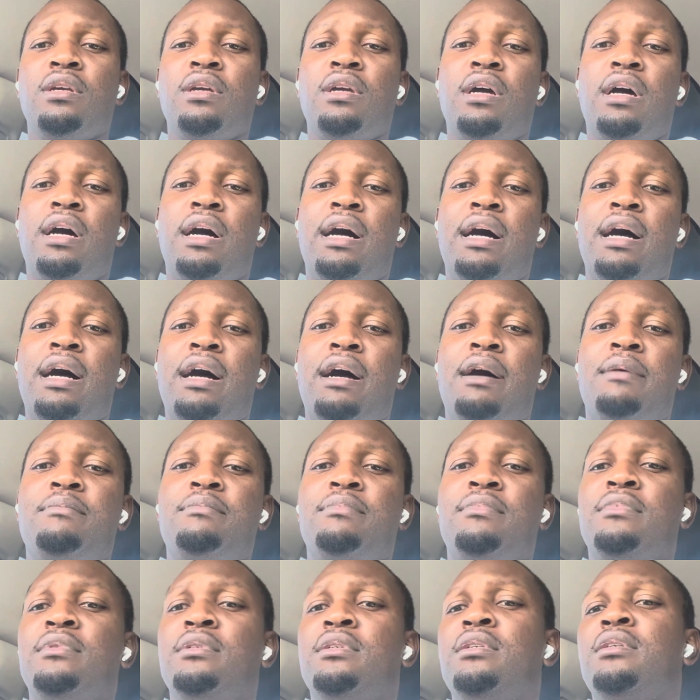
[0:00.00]
with
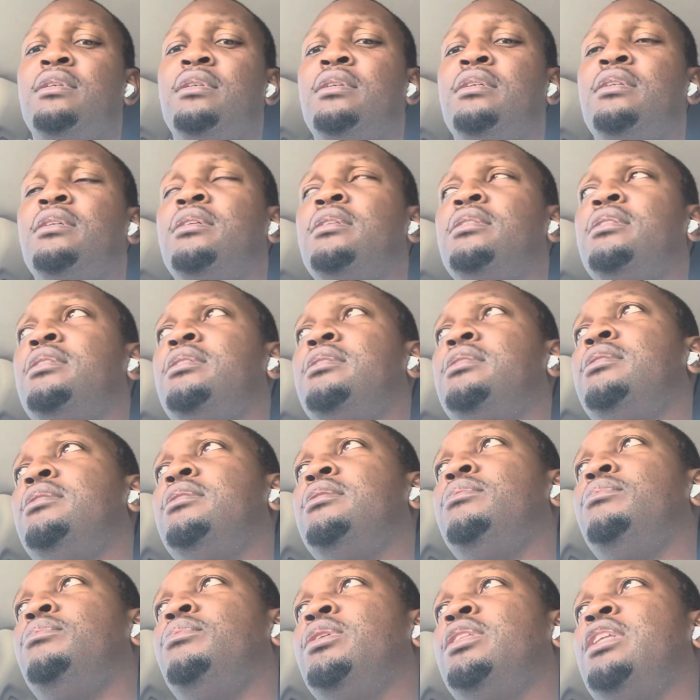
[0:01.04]

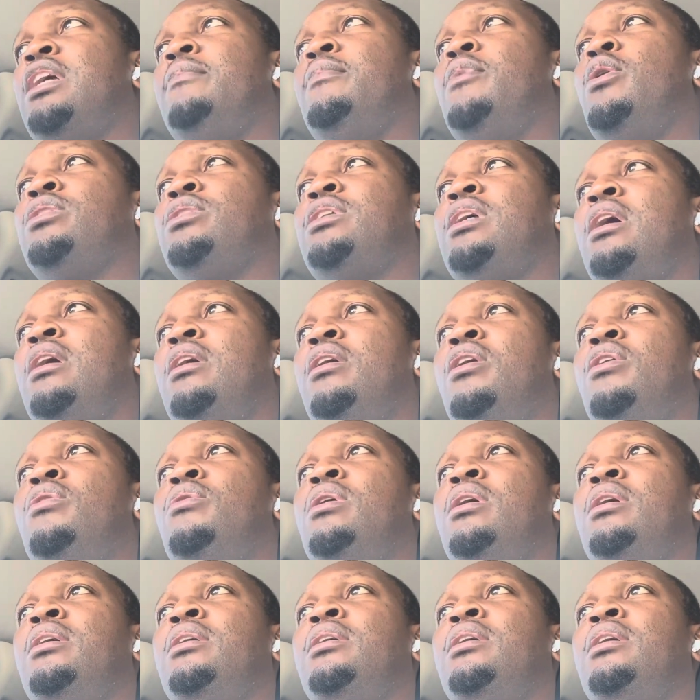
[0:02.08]
about an
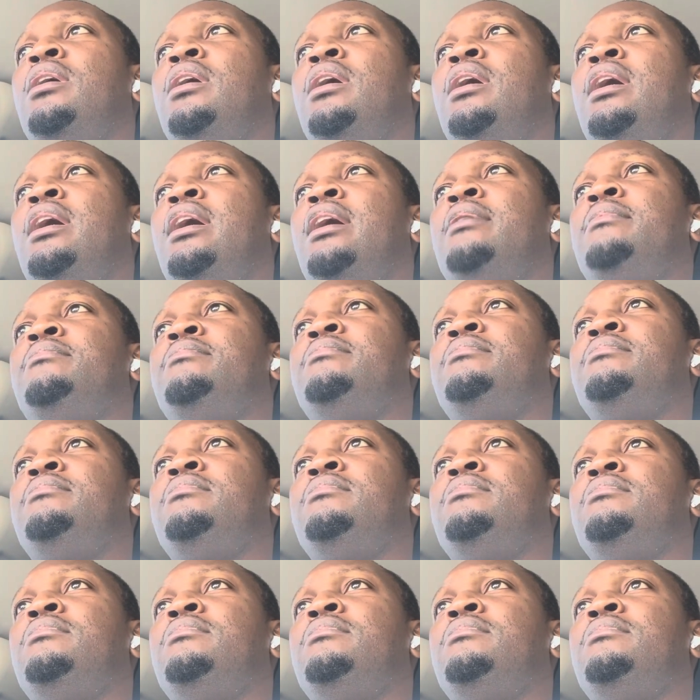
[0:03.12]
hour gone.